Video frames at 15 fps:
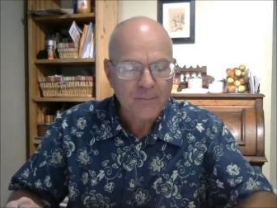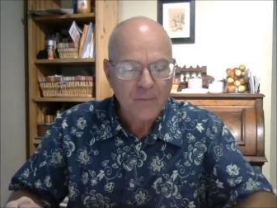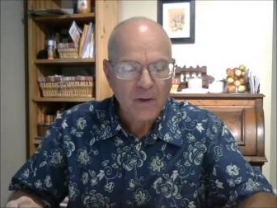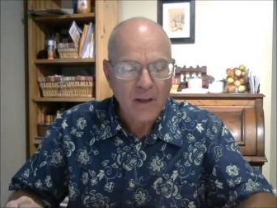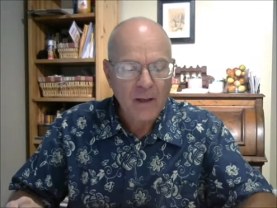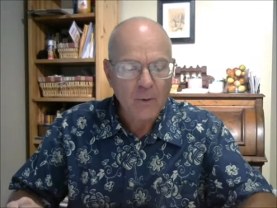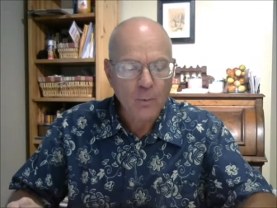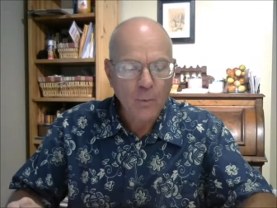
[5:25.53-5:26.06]

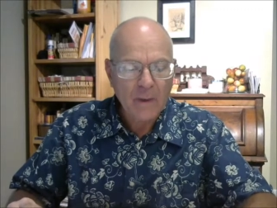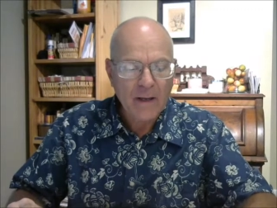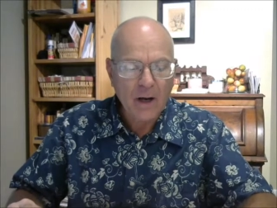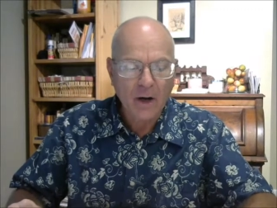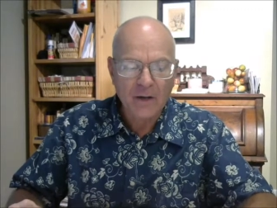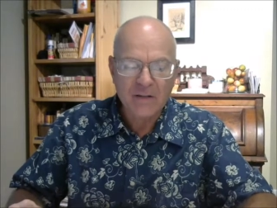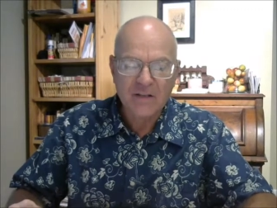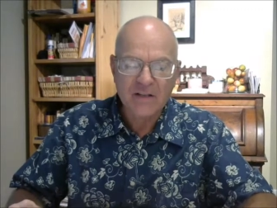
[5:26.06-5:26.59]
and we
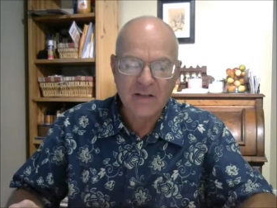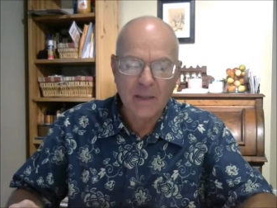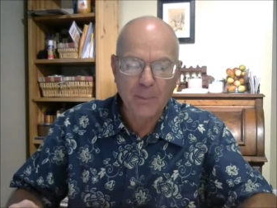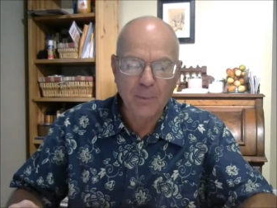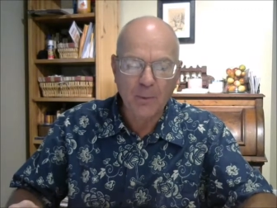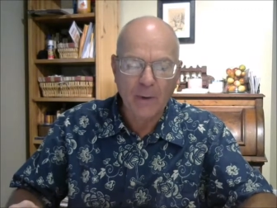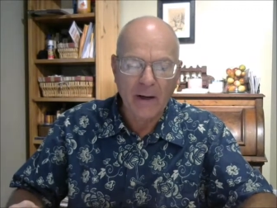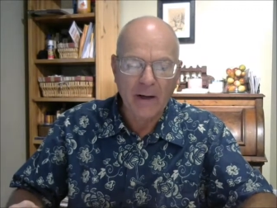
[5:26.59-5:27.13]
are
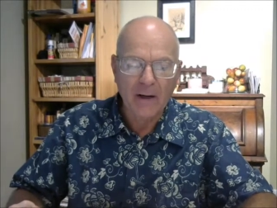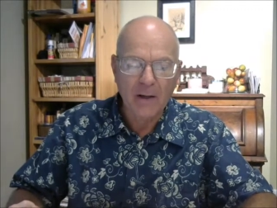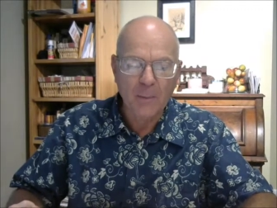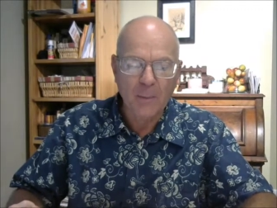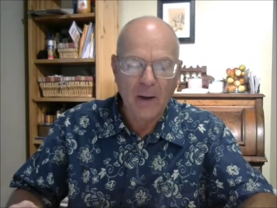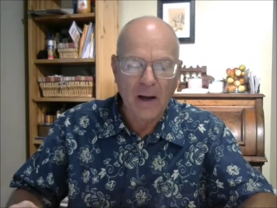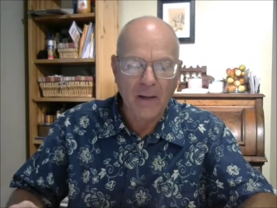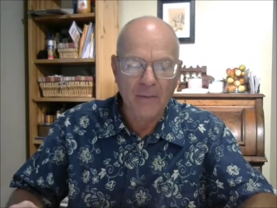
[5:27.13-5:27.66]
separated
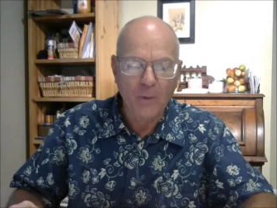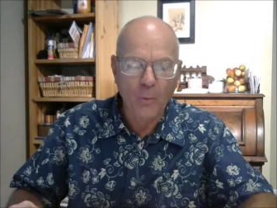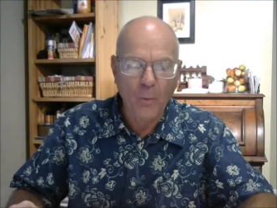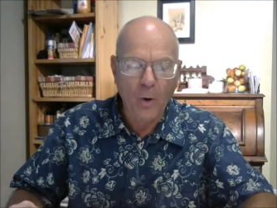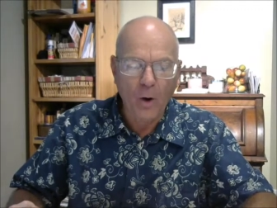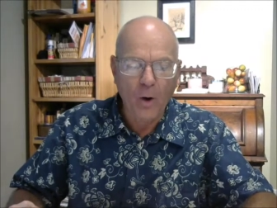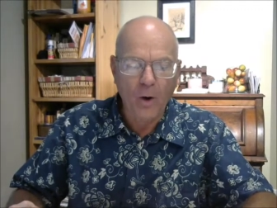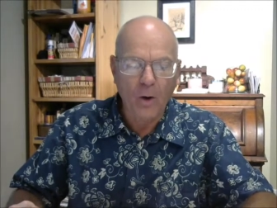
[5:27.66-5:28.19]
upon the
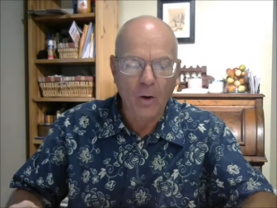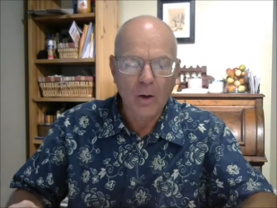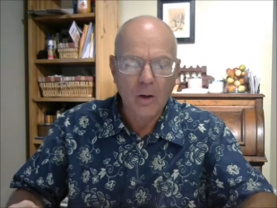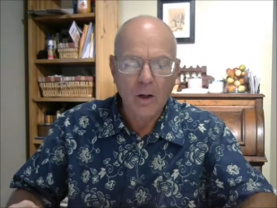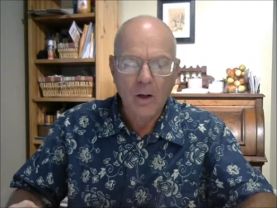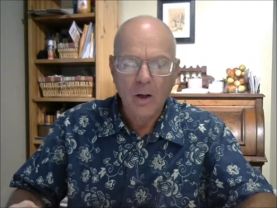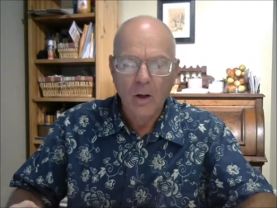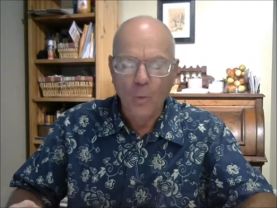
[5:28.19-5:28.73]
wall,
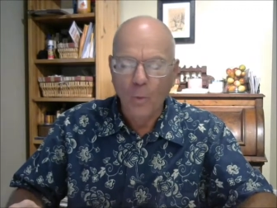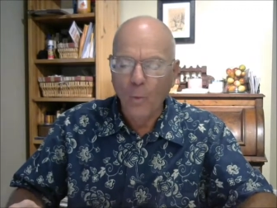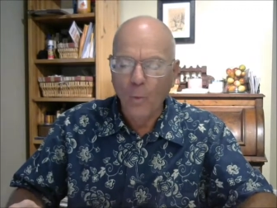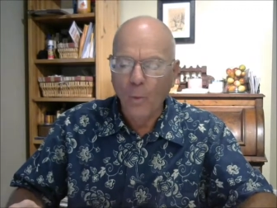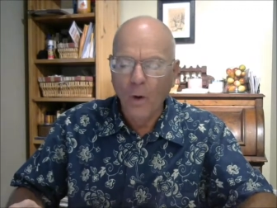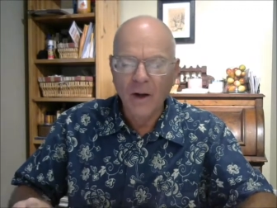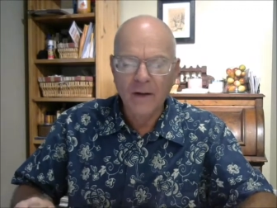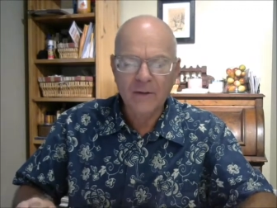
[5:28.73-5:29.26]

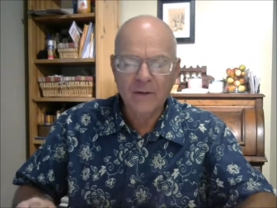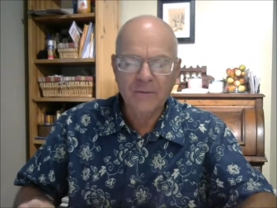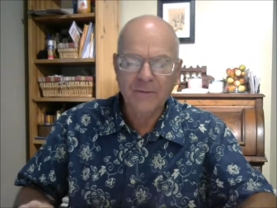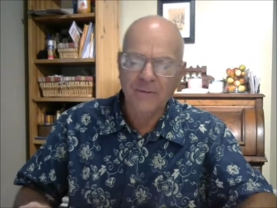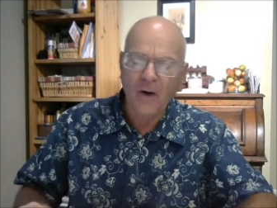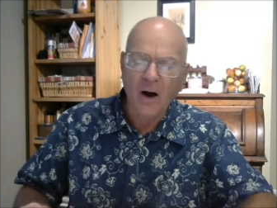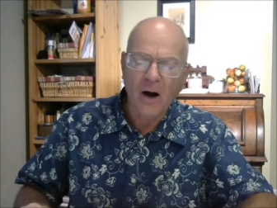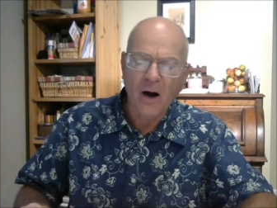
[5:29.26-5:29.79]
one
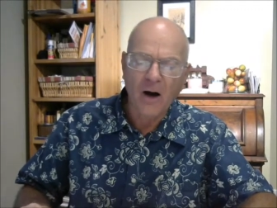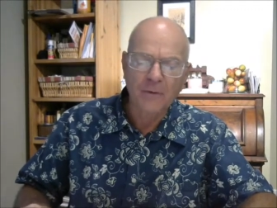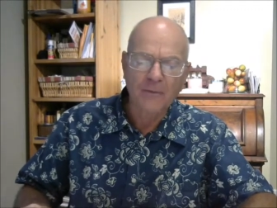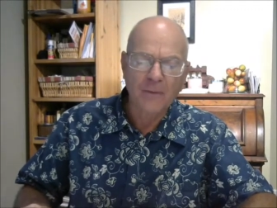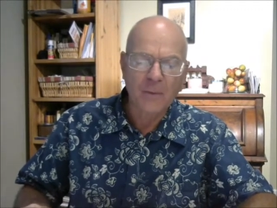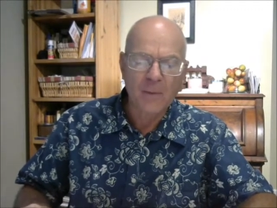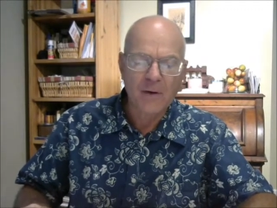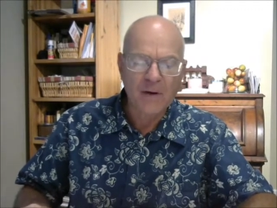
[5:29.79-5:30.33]
far
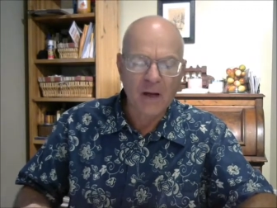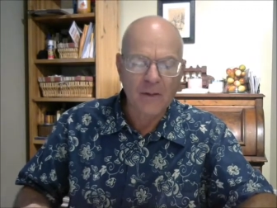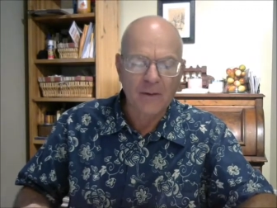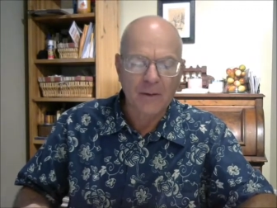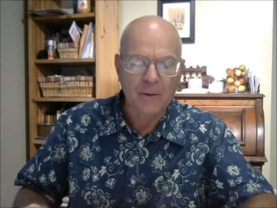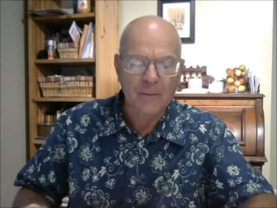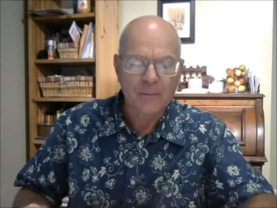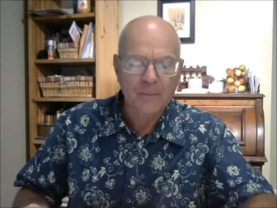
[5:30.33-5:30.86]
from
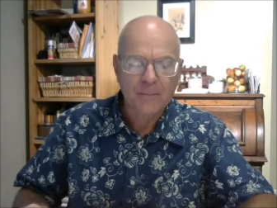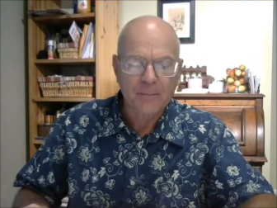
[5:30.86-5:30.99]
another.